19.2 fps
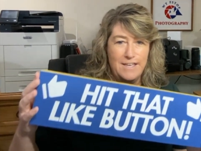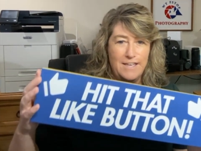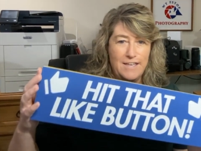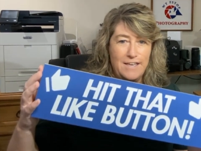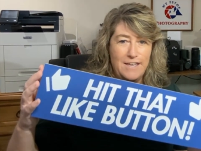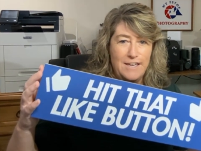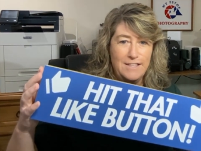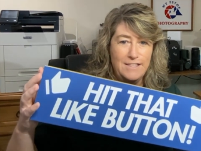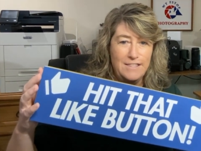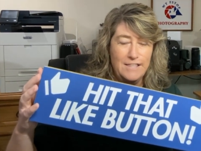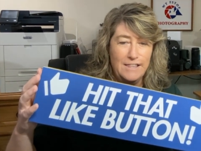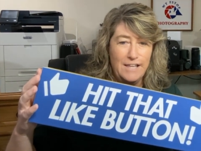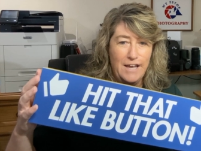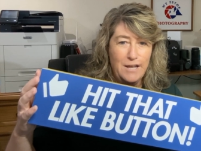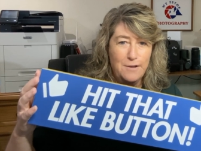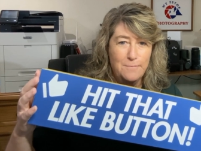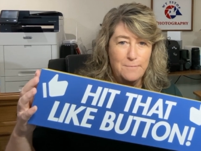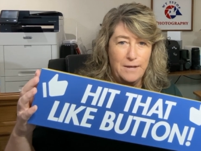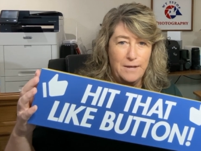hit the
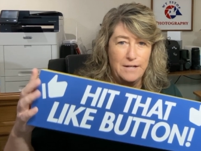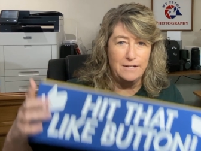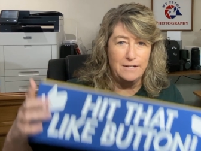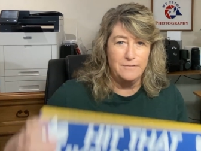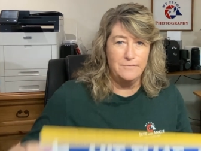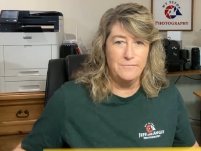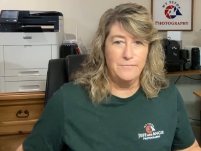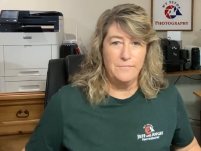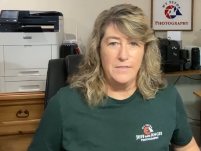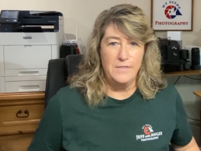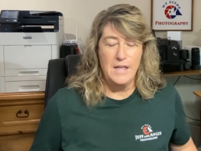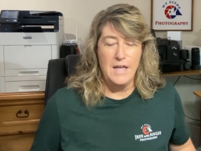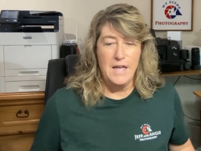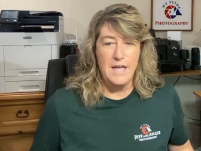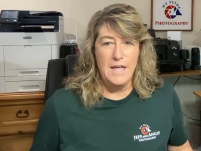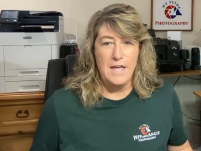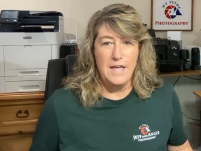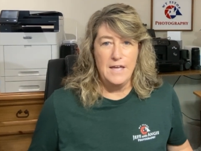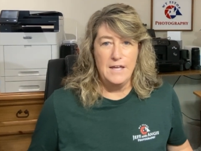like button.
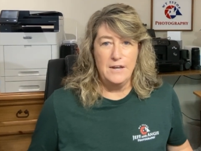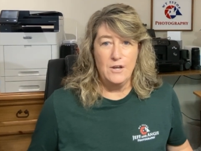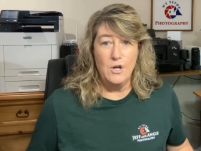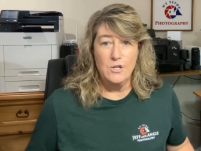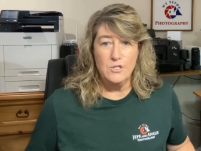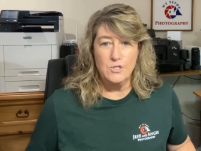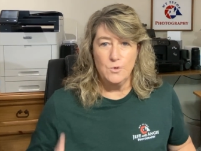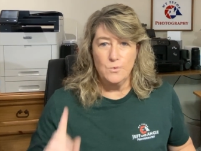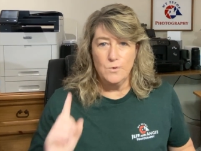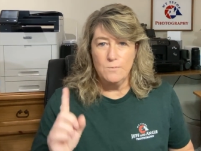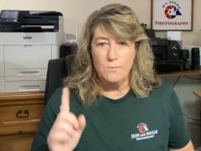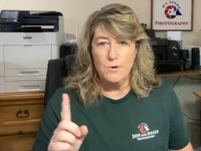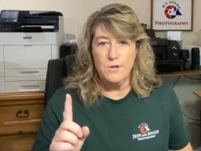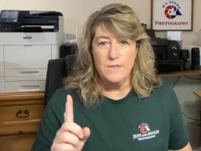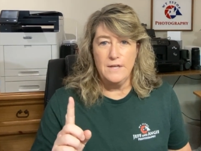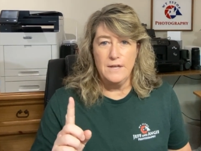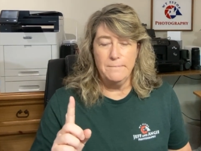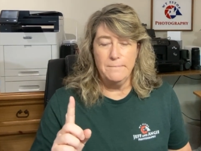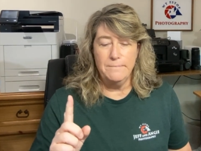And also one more
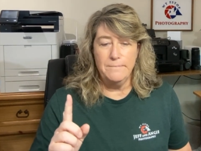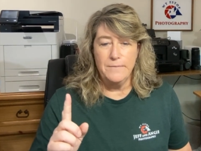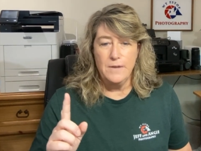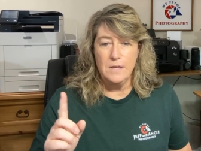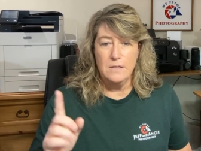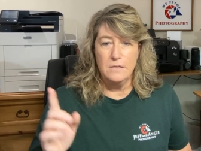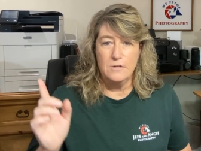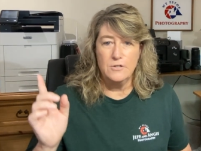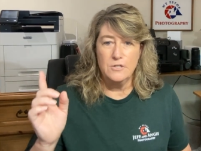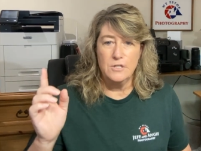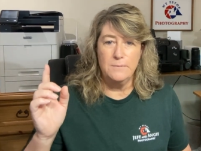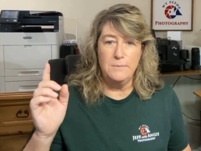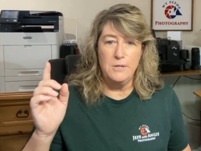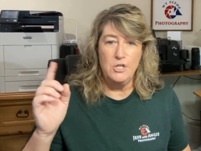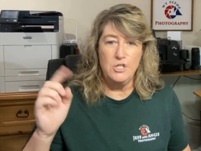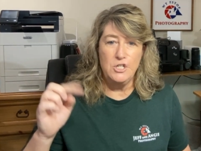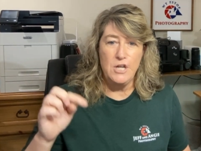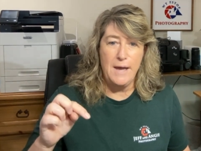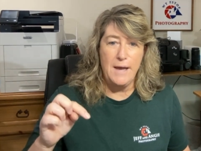thing, there's going to be
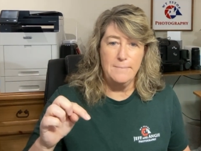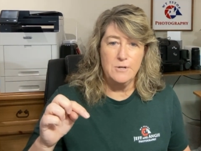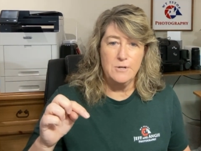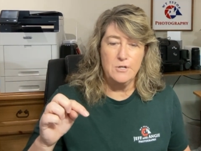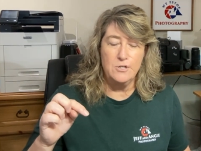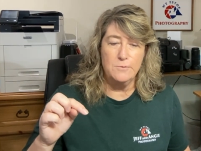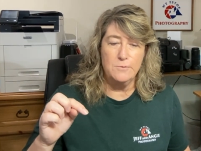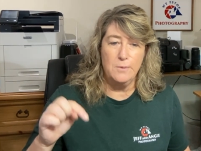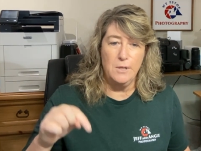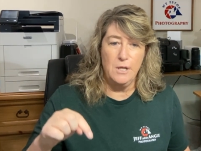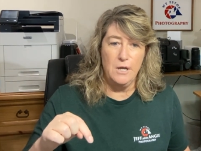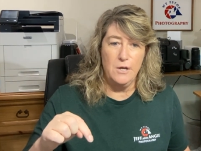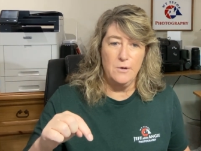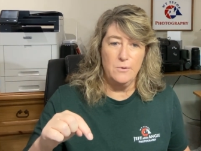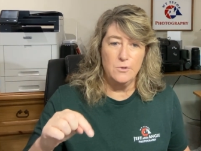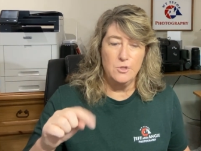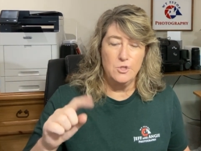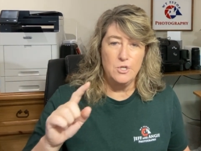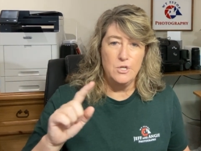chapters below
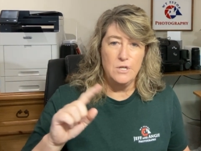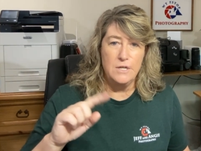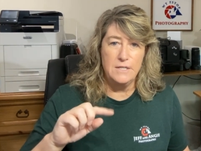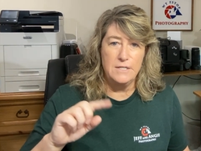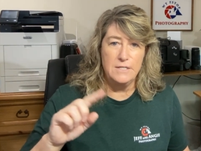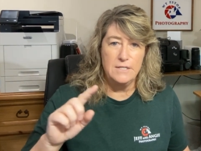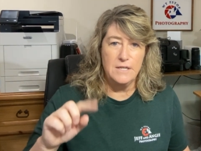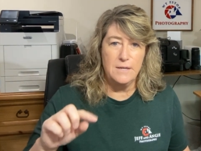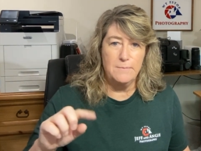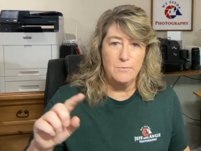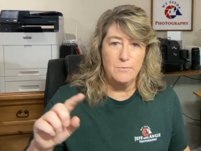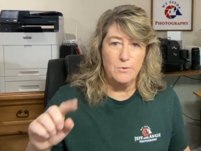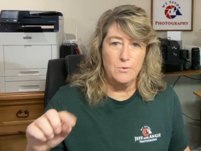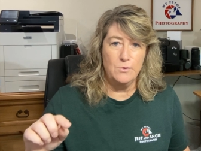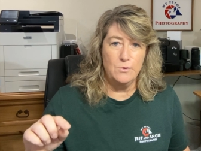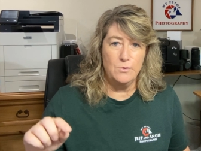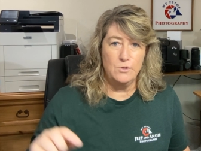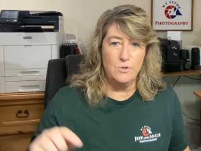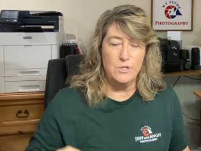so you can skip
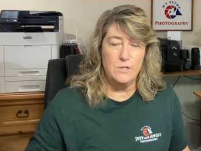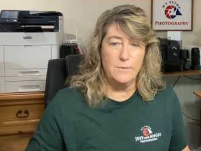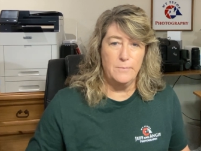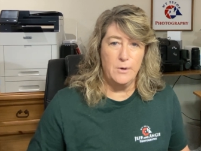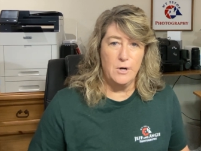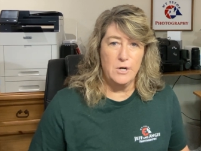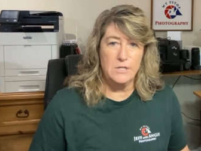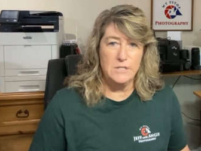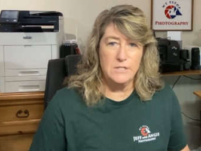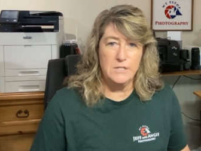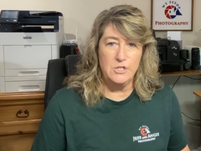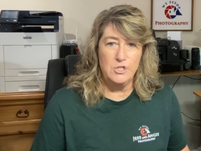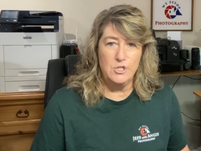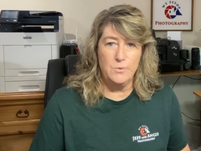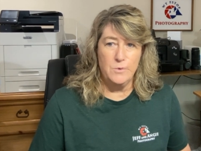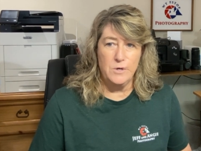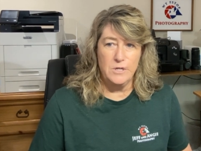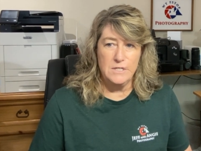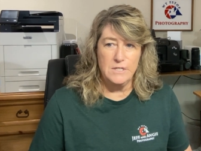through to the parts that you
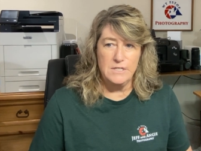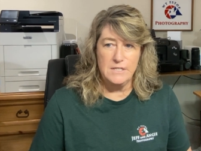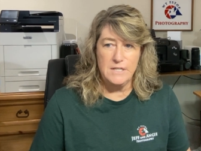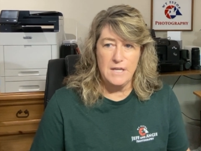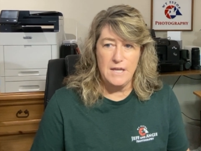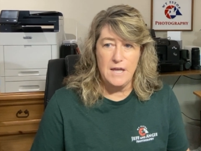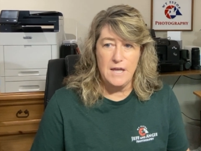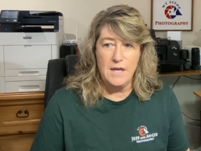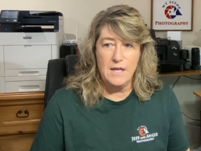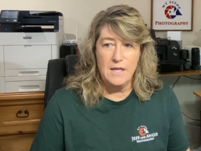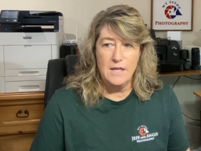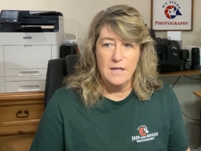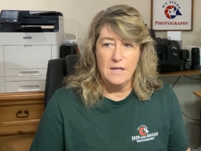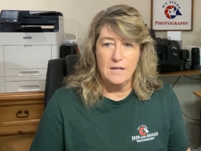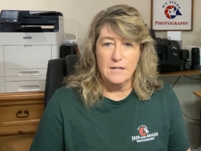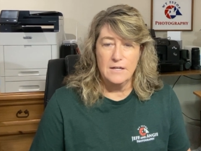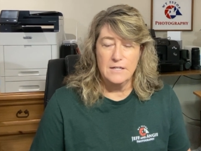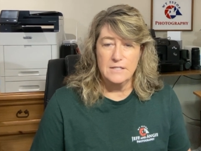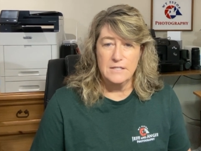want to see
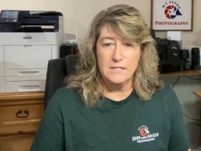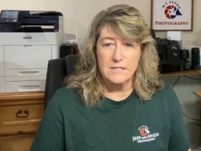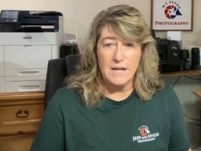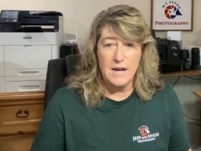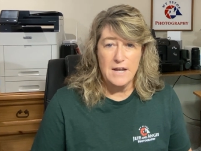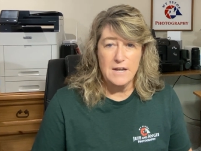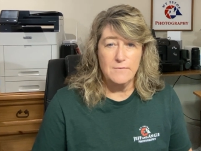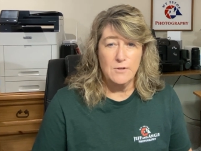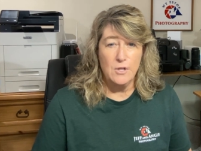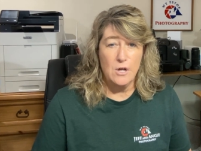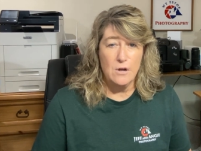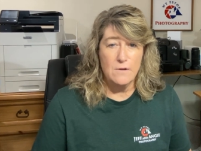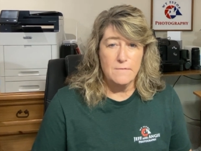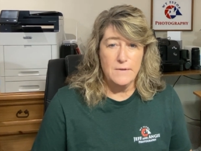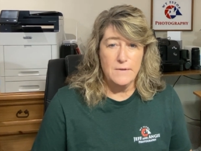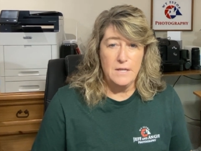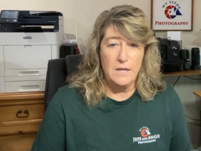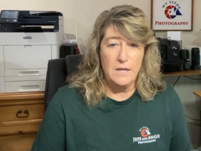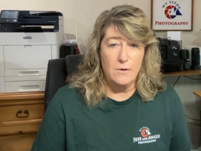because it's kind of a long
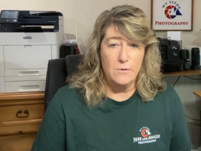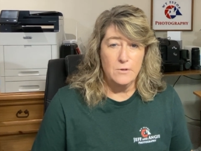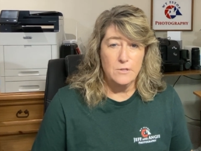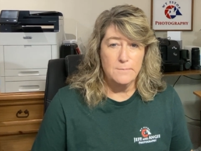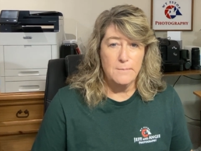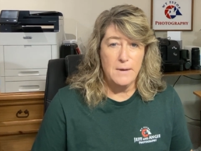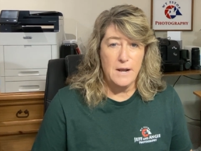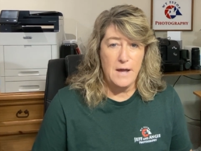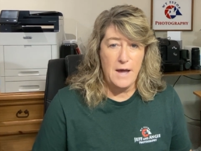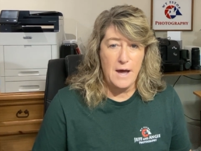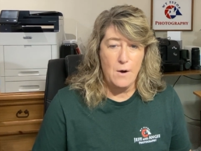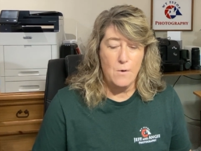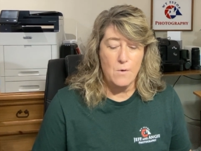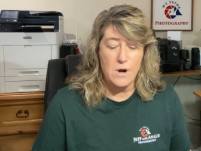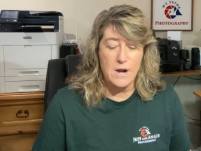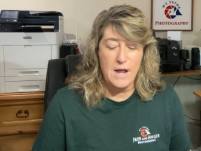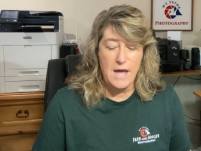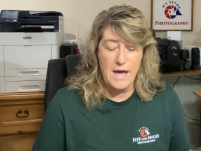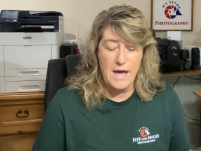video. It's about an hour
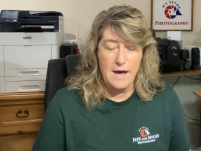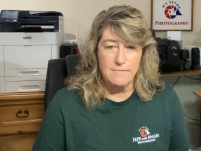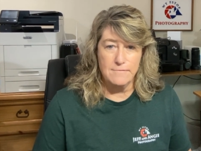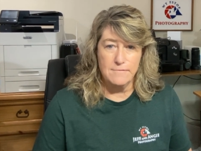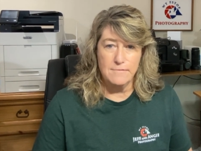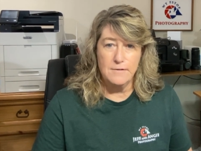and a half.